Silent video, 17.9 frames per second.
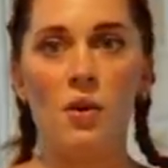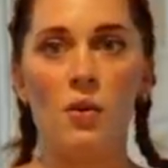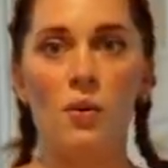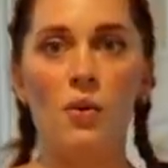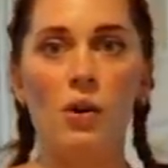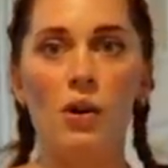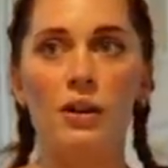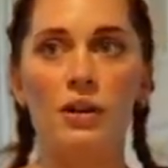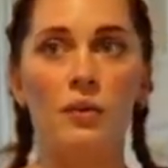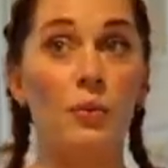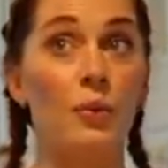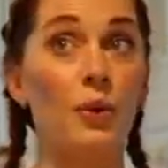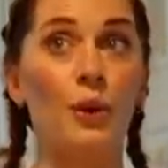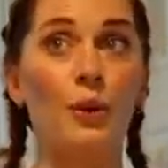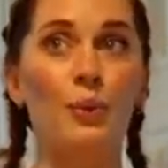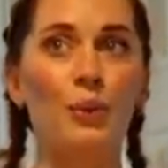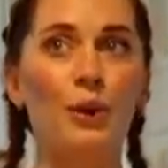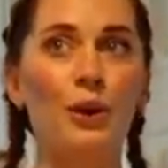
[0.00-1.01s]
what
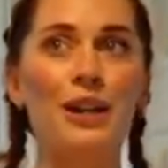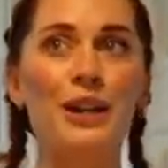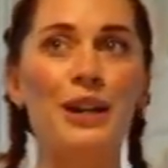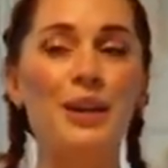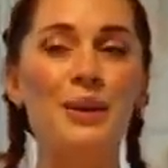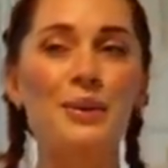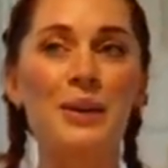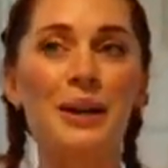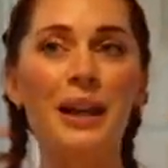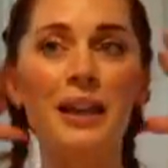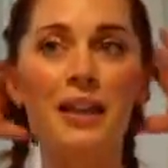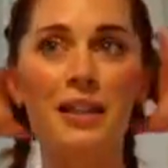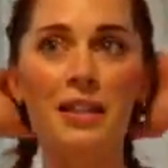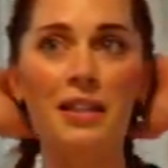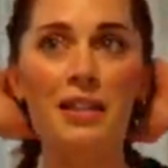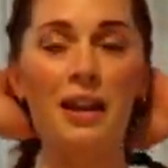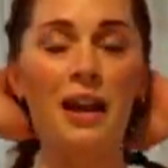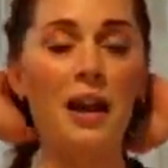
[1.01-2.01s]
we're working
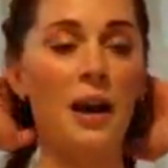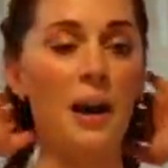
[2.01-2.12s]
with.